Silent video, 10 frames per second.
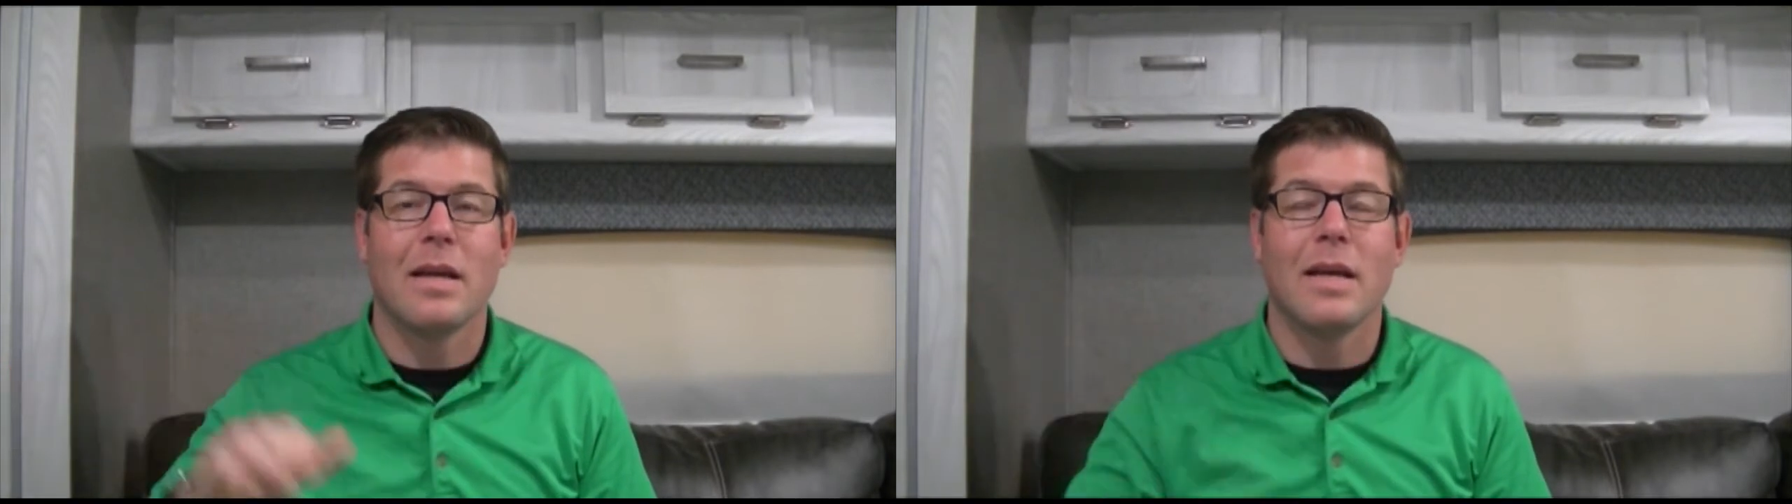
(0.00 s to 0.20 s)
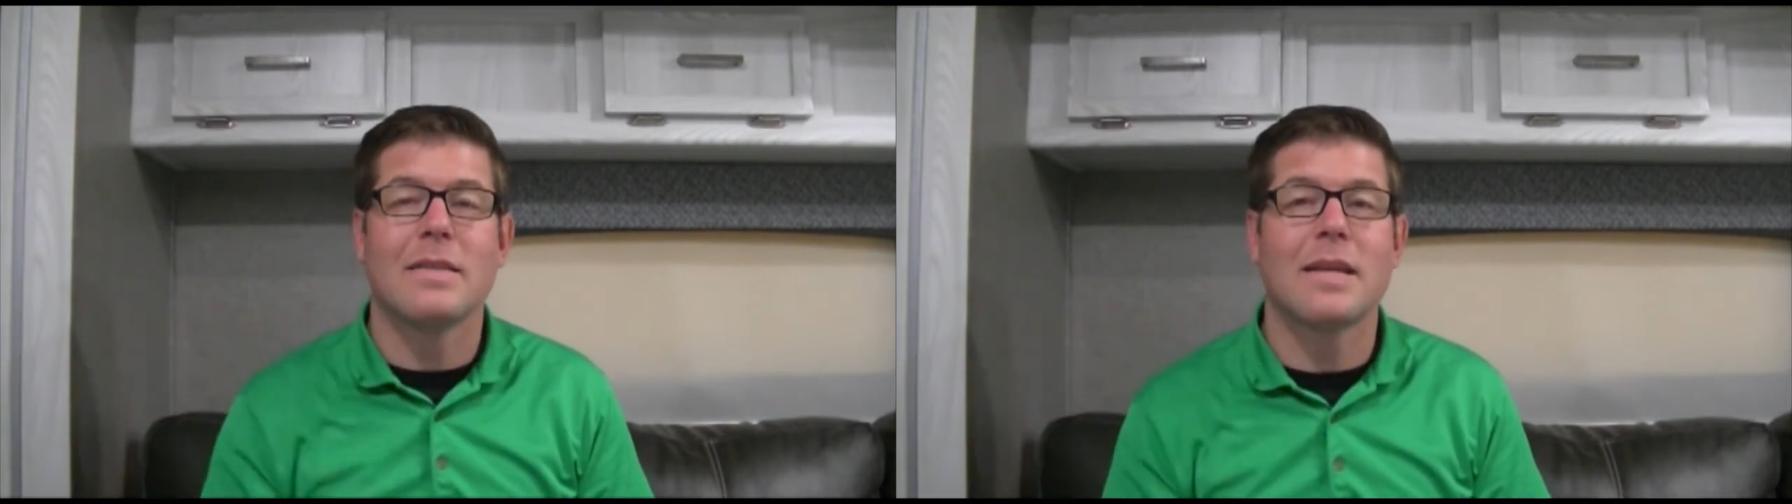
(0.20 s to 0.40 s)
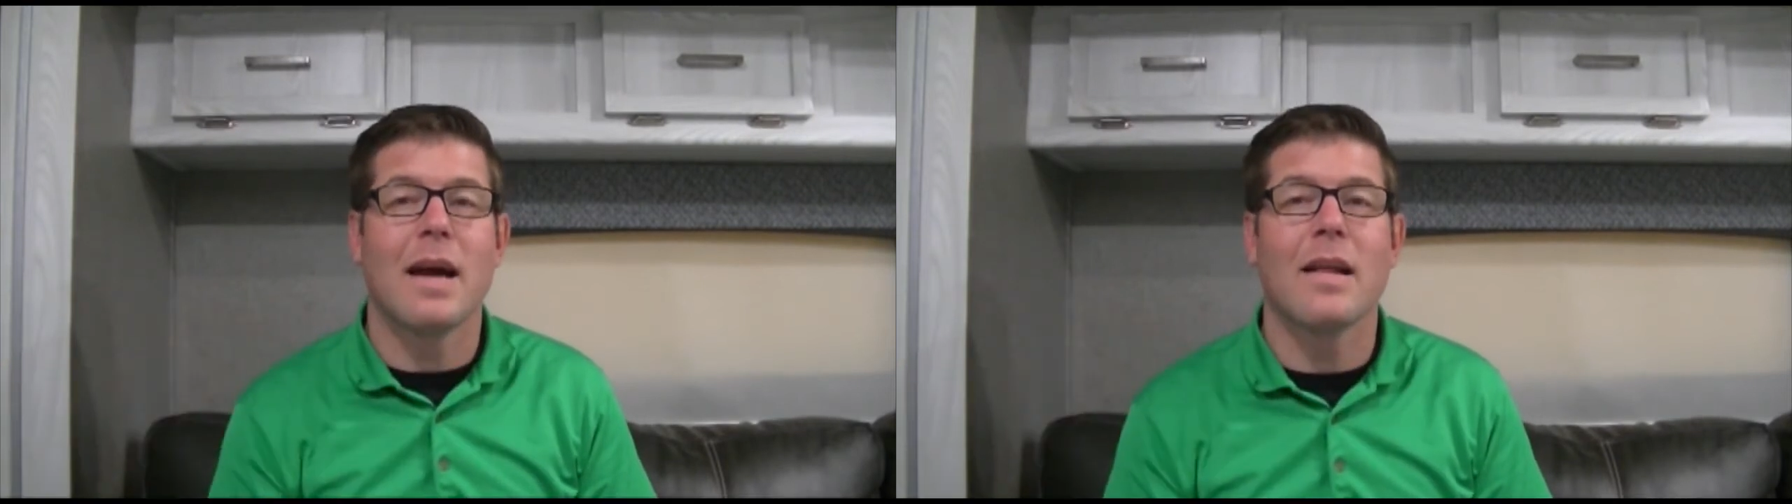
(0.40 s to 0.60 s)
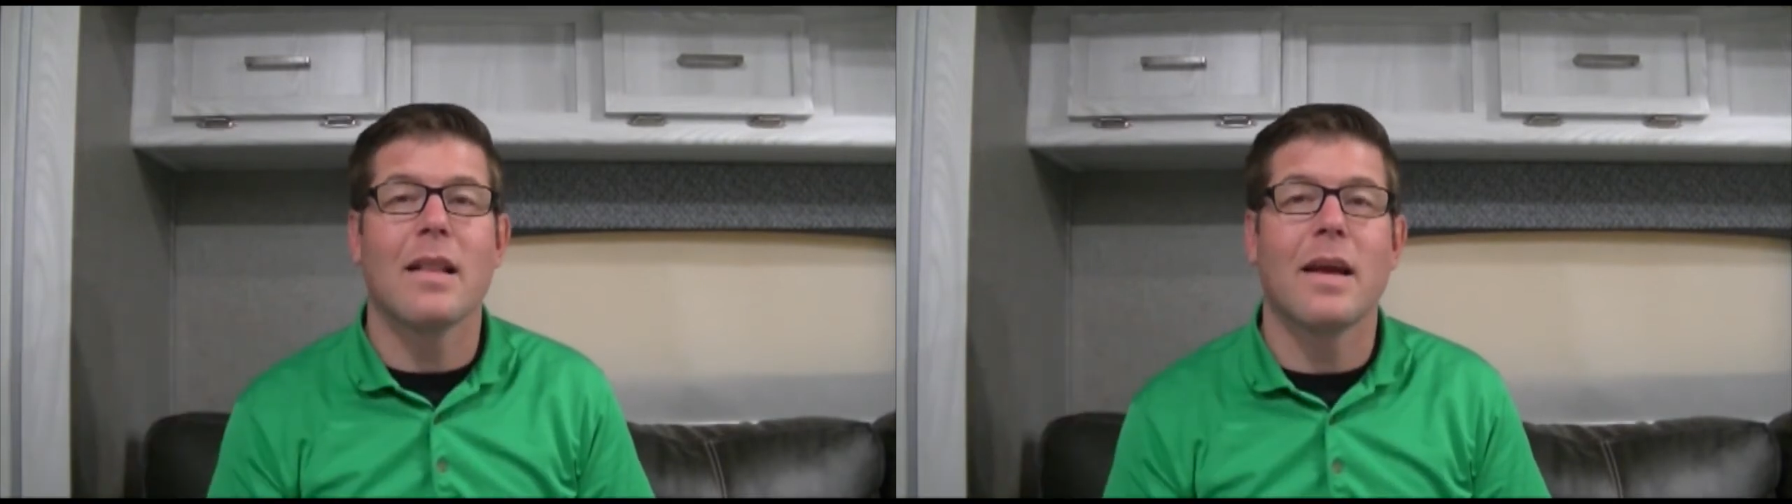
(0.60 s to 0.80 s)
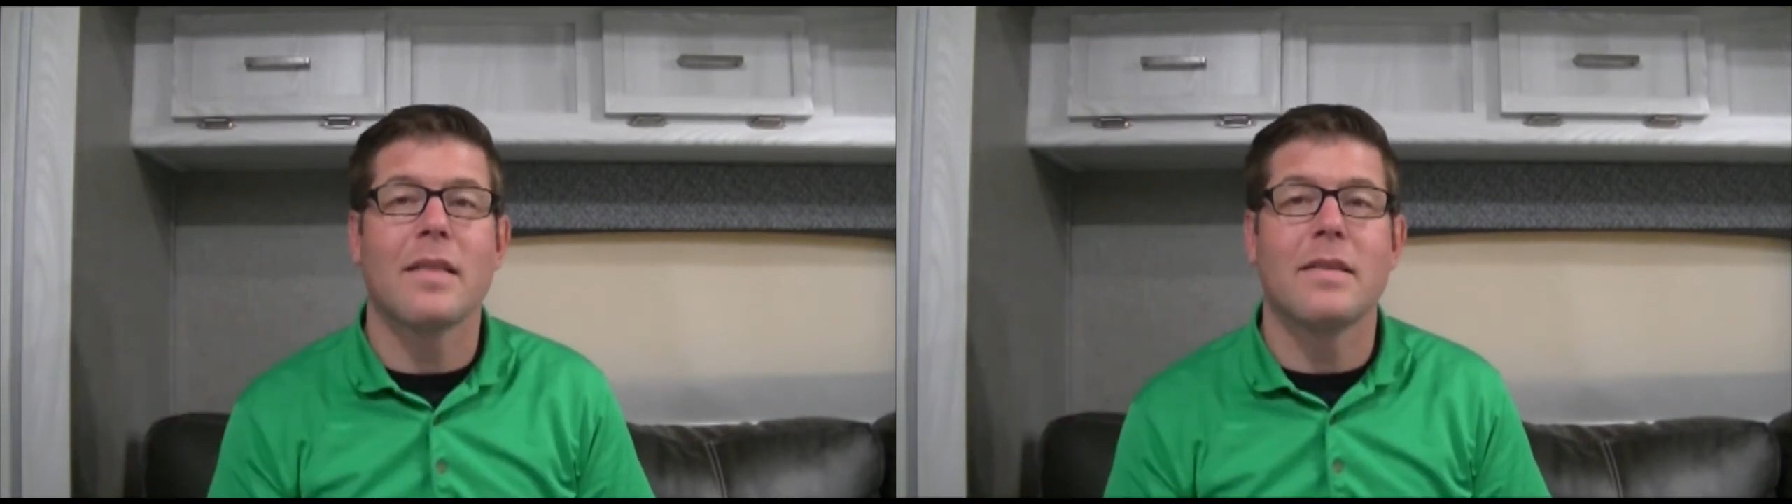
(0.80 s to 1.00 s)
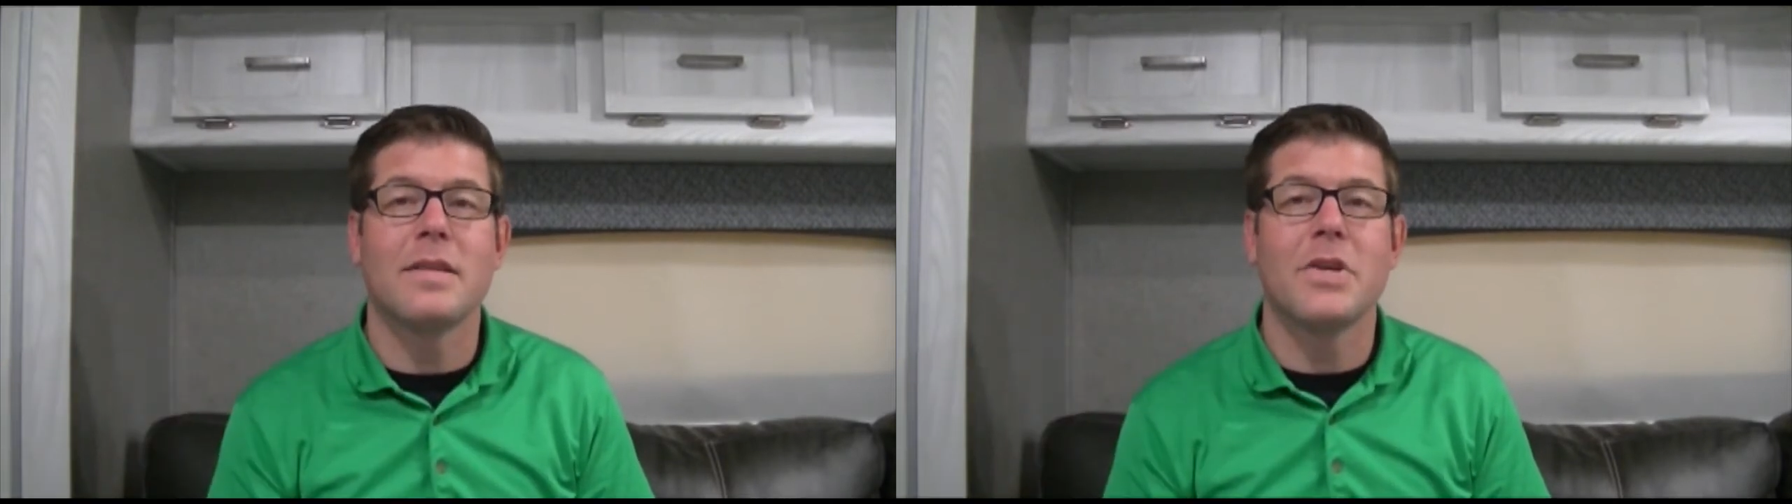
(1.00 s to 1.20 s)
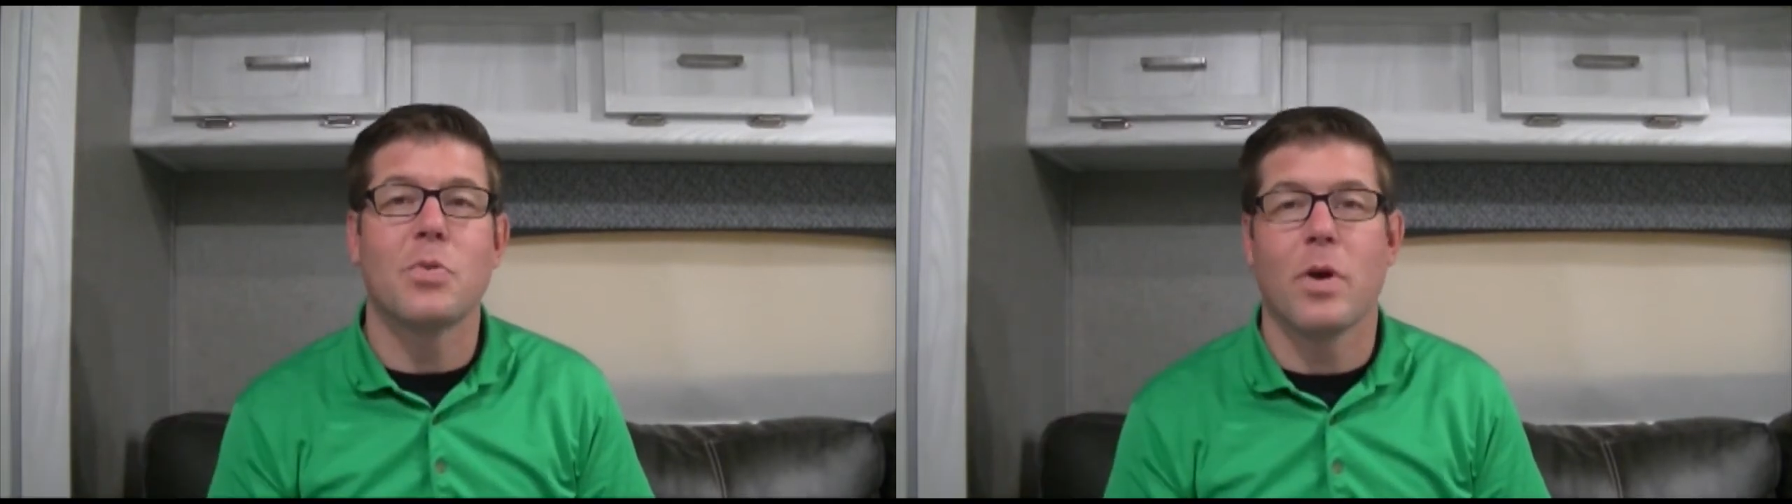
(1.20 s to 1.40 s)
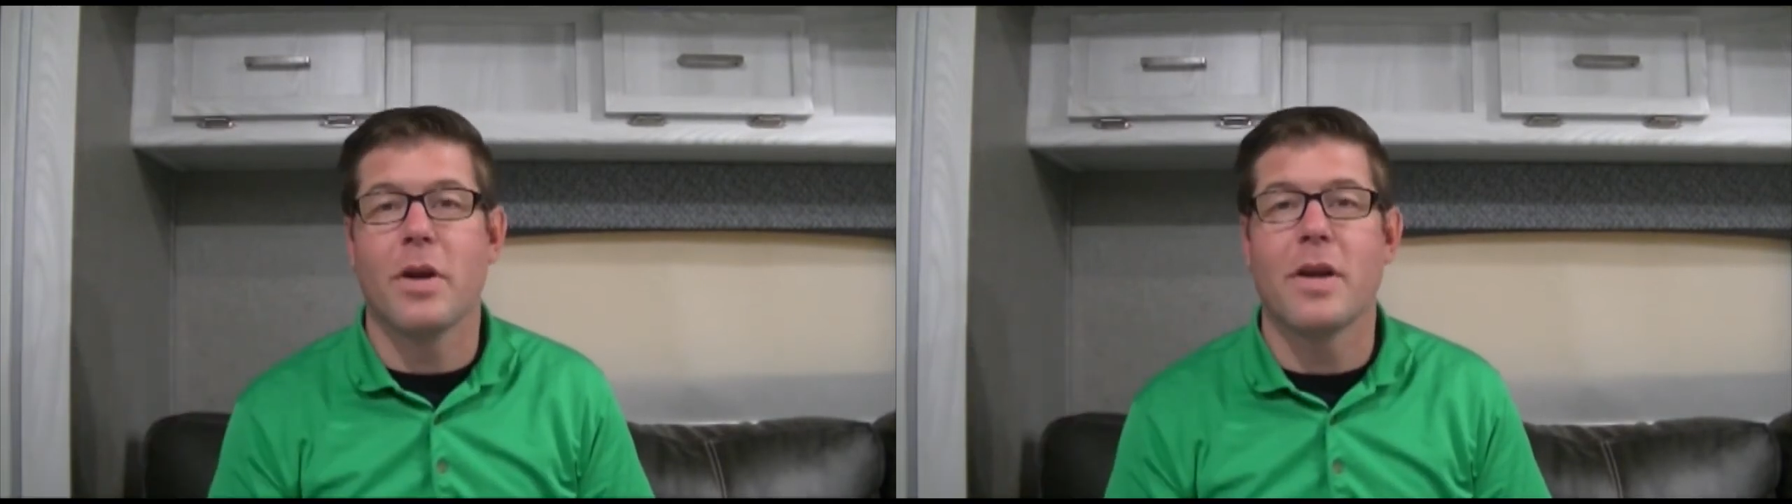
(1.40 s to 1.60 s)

It's kind of like the dishware